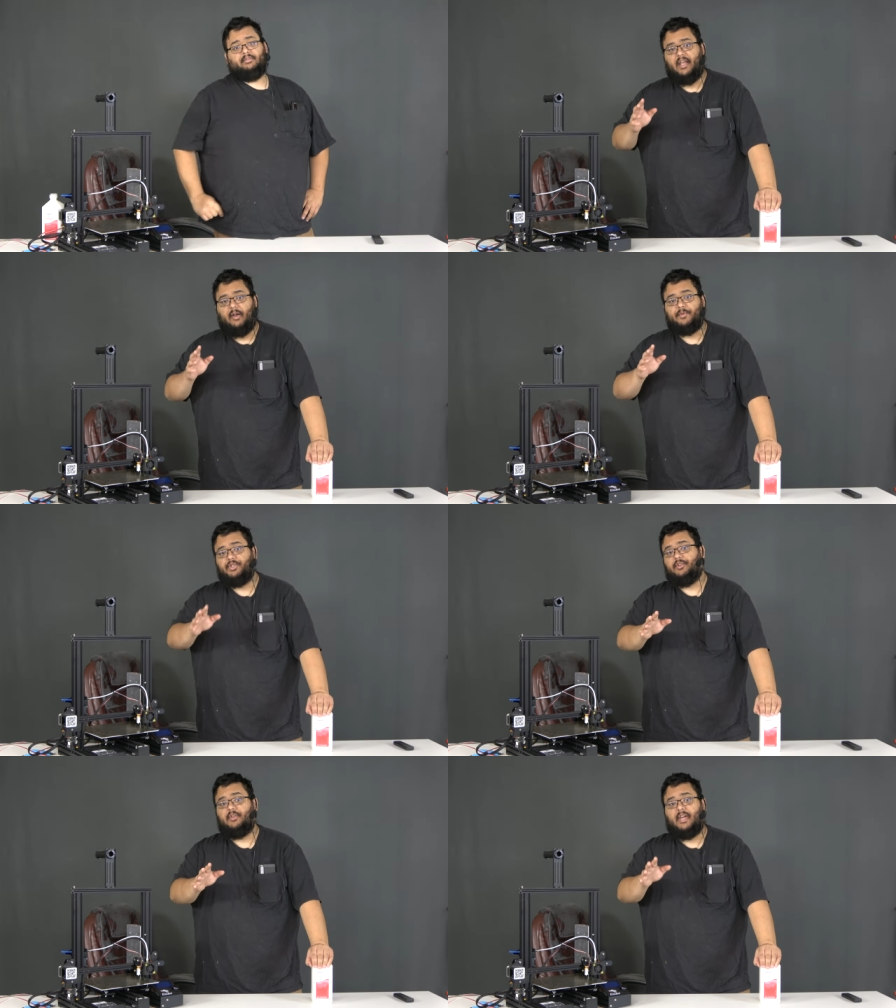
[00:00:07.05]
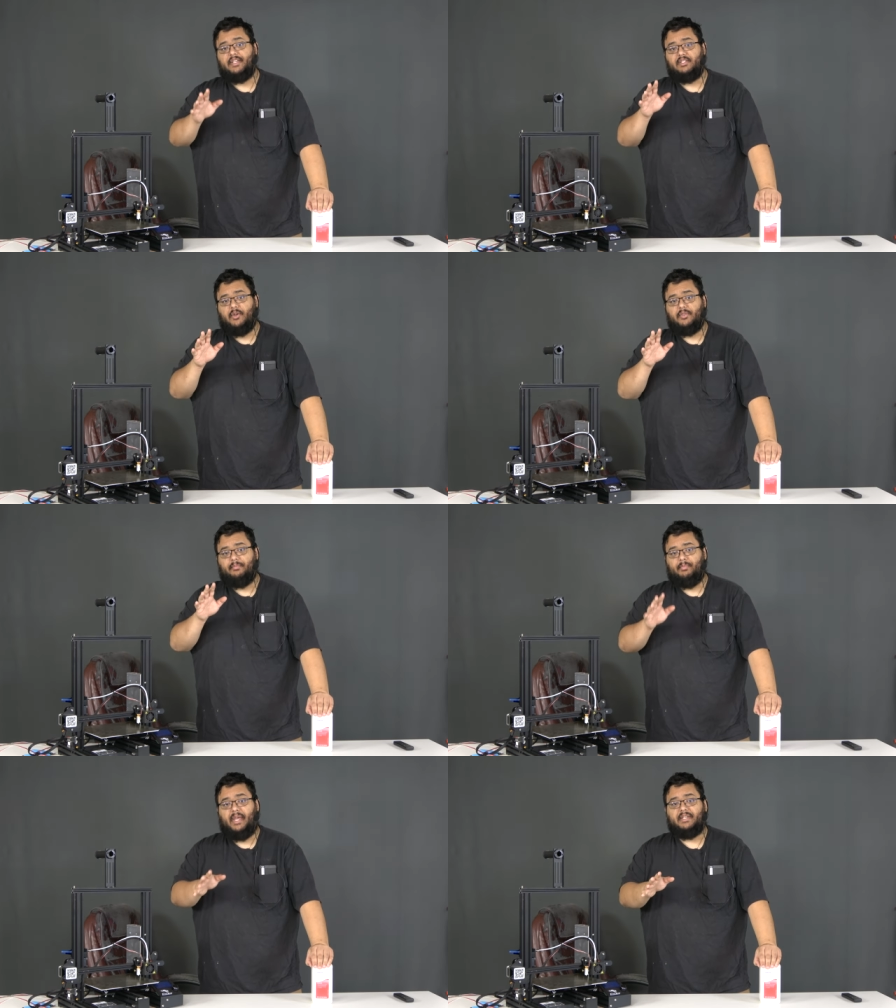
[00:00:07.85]
Now, I'm sure you guys know the
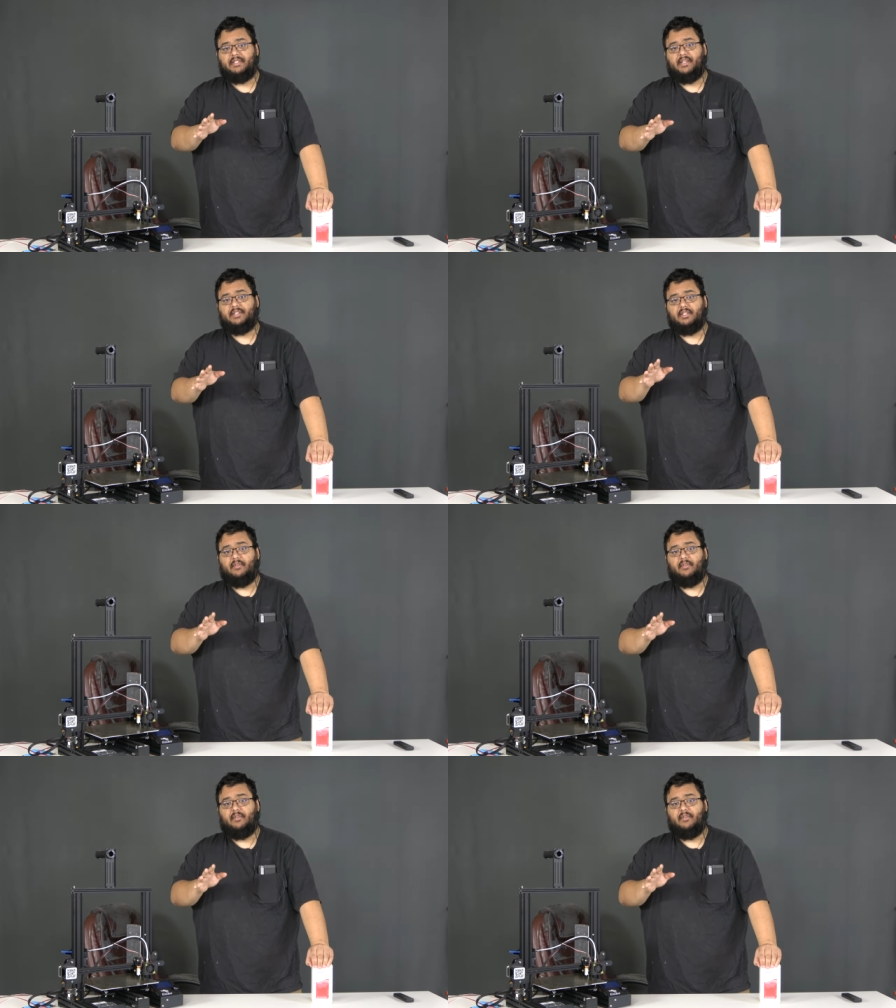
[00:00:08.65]
basics